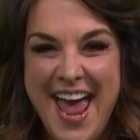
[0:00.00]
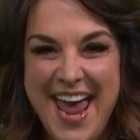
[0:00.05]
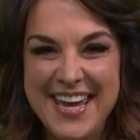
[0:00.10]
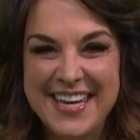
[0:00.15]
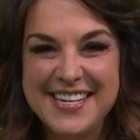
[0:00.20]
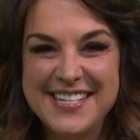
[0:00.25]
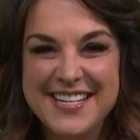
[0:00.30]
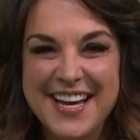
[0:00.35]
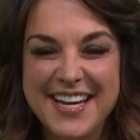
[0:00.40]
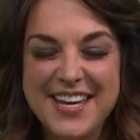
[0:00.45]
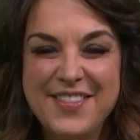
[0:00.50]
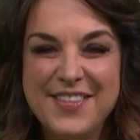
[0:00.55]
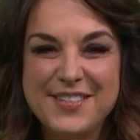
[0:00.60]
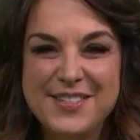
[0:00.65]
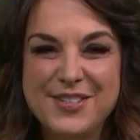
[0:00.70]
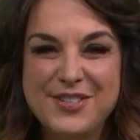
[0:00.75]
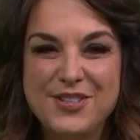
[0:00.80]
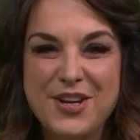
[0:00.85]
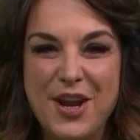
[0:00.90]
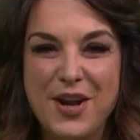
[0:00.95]
Hey, Kentucky,
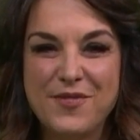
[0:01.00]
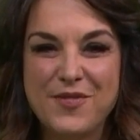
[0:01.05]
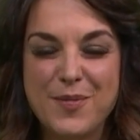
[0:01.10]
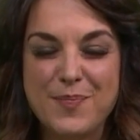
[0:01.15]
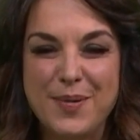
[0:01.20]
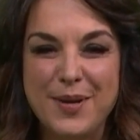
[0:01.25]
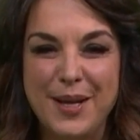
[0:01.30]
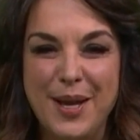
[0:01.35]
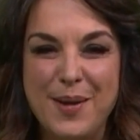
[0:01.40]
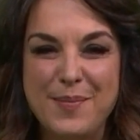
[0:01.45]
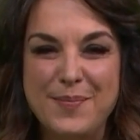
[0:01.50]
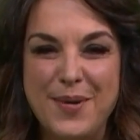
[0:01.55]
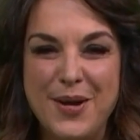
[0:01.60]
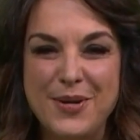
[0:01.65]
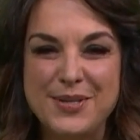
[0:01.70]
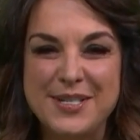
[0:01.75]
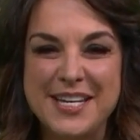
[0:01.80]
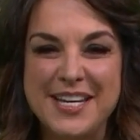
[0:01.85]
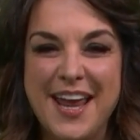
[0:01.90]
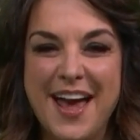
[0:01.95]
this is Jennifer
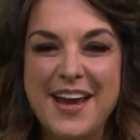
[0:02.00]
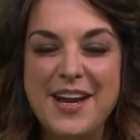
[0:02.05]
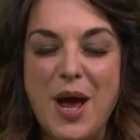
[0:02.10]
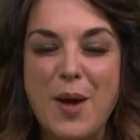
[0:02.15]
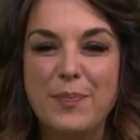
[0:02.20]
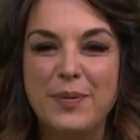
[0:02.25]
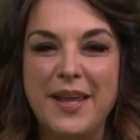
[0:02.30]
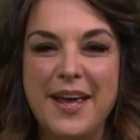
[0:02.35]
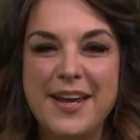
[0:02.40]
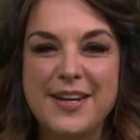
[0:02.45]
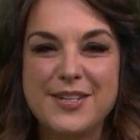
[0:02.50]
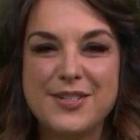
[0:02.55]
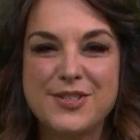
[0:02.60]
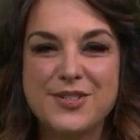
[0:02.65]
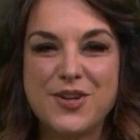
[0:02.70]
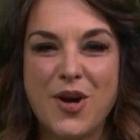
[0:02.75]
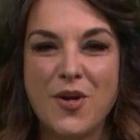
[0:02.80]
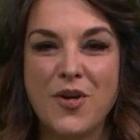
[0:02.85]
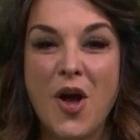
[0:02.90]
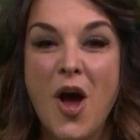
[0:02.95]
Palumbo. Tonight, a plan to
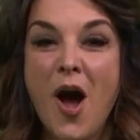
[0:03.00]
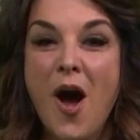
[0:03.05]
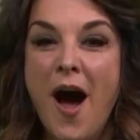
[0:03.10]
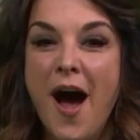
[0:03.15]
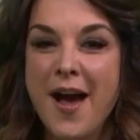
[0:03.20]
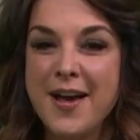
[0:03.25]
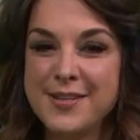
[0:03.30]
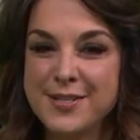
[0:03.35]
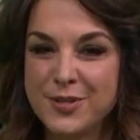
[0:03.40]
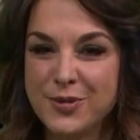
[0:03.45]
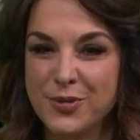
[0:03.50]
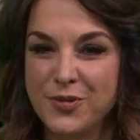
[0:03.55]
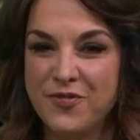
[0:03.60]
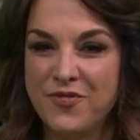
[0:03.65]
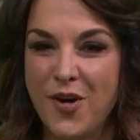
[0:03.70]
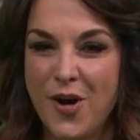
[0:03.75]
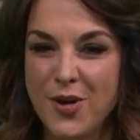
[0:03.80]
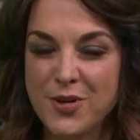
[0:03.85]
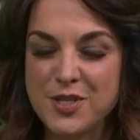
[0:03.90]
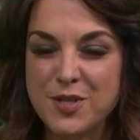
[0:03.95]
start high school
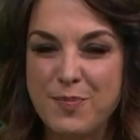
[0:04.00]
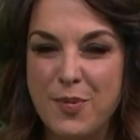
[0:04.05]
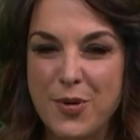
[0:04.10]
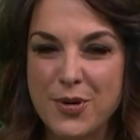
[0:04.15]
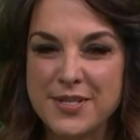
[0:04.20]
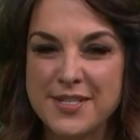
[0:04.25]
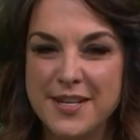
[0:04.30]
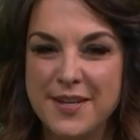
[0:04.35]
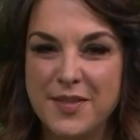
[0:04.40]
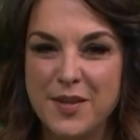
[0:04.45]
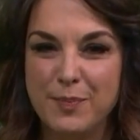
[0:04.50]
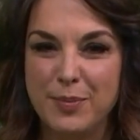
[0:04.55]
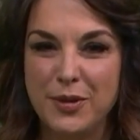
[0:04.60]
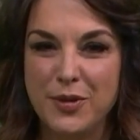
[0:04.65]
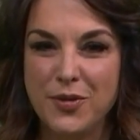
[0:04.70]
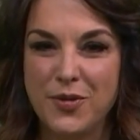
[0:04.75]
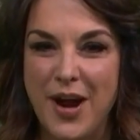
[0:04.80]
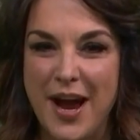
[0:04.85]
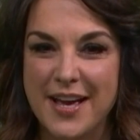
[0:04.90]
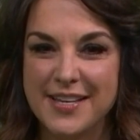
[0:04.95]
fall sports in the
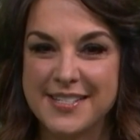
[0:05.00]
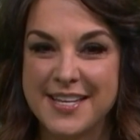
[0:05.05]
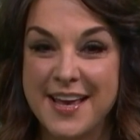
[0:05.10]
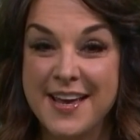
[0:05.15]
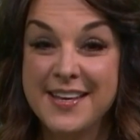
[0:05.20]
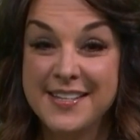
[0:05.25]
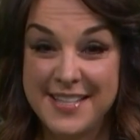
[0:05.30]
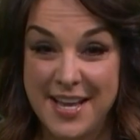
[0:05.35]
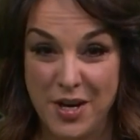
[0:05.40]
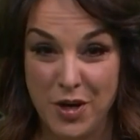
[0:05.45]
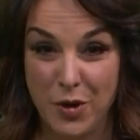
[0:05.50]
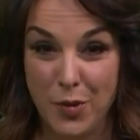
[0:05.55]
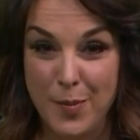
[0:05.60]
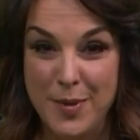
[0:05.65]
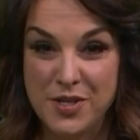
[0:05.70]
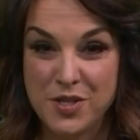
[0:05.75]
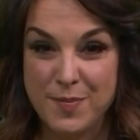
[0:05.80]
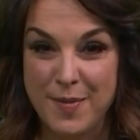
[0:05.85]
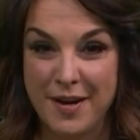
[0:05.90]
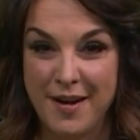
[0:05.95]
Bluegrass. Senator
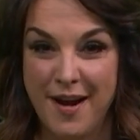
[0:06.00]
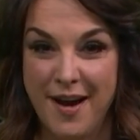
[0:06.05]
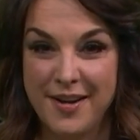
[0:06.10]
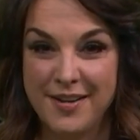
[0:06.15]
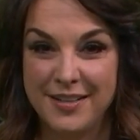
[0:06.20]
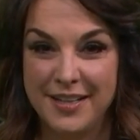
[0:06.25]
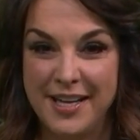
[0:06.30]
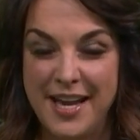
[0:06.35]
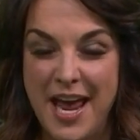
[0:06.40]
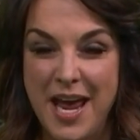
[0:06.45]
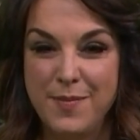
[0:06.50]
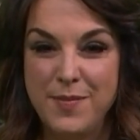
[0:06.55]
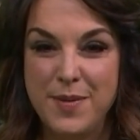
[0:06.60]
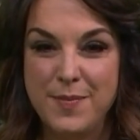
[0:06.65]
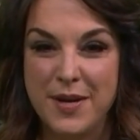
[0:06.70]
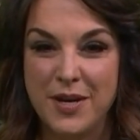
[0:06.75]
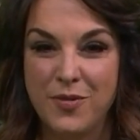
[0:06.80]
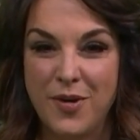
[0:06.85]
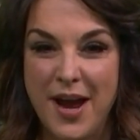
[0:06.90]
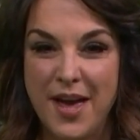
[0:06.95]
Mitch McConnell and
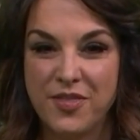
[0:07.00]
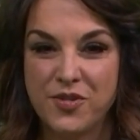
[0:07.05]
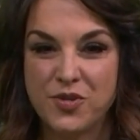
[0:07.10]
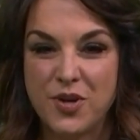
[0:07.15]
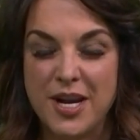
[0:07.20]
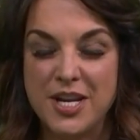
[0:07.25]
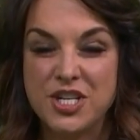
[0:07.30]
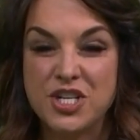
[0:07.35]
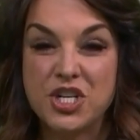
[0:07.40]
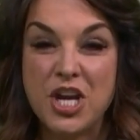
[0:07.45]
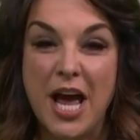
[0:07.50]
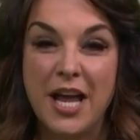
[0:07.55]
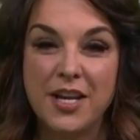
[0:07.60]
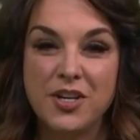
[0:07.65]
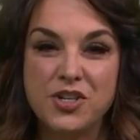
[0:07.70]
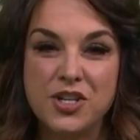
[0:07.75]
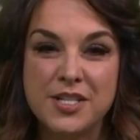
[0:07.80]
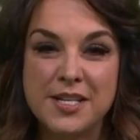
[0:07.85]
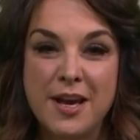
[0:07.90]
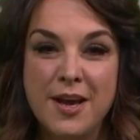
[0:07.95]
Amy McGrath trade
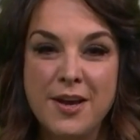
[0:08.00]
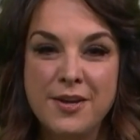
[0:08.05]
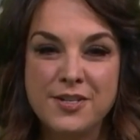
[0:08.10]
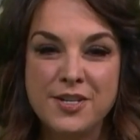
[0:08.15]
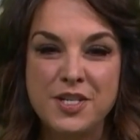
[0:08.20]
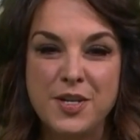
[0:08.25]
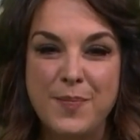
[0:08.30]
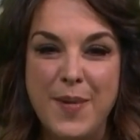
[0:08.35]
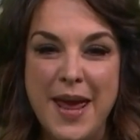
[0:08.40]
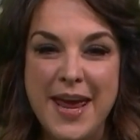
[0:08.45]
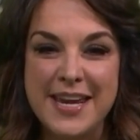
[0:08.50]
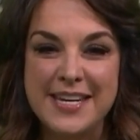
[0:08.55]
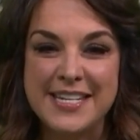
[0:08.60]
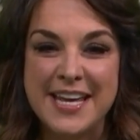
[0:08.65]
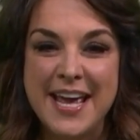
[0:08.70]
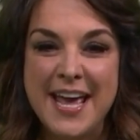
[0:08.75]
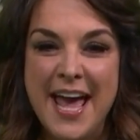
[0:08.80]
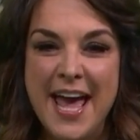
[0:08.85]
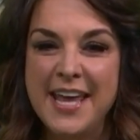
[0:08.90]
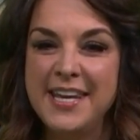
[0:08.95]
challenges to
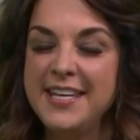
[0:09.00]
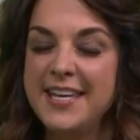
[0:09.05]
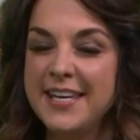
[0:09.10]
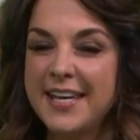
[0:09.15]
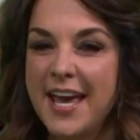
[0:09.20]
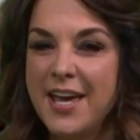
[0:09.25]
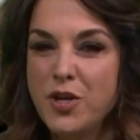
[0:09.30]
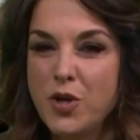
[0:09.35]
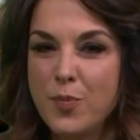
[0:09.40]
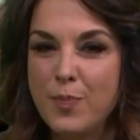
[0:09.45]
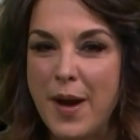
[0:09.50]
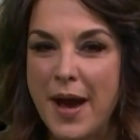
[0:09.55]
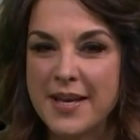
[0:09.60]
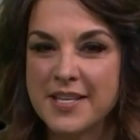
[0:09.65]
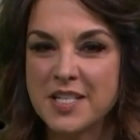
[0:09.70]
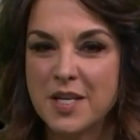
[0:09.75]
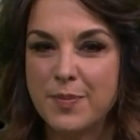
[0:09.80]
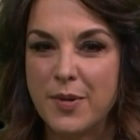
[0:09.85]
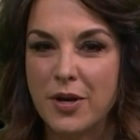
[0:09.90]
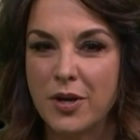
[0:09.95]
debate. And EKU
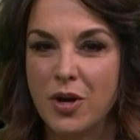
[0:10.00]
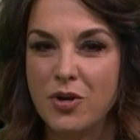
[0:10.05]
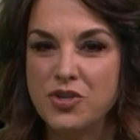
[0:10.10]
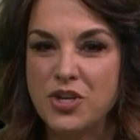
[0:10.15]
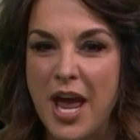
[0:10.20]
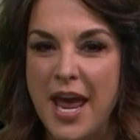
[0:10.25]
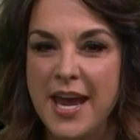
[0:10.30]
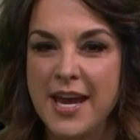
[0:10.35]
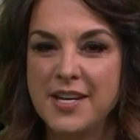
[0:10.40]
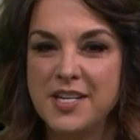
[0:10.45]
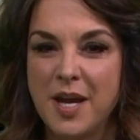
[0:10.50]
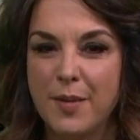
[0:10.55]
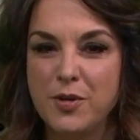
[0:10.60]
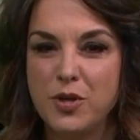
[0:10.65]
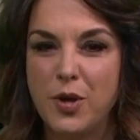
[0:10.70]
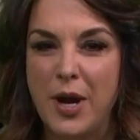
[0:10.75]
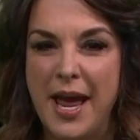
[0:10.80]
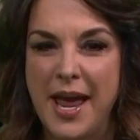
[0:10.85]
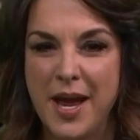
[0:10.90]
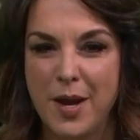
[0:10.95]
basketball coach A.W.